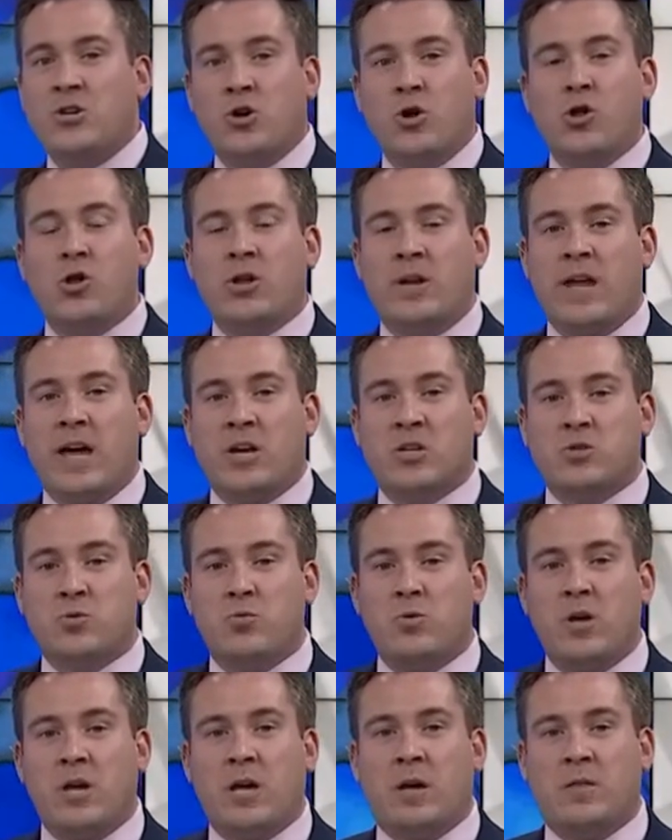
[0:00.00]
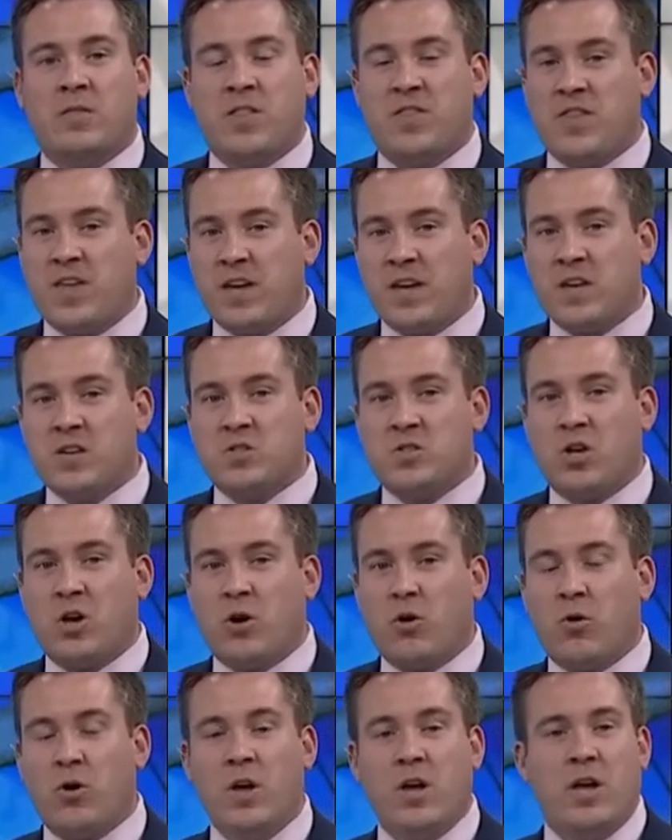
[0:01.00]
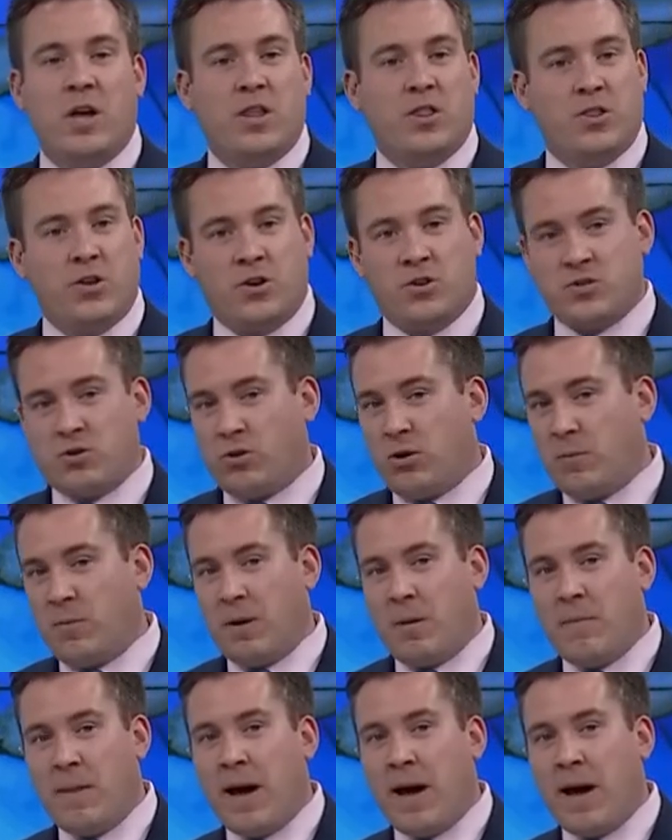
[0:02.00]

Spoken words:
into early next week. The thing is, though, there's going to be a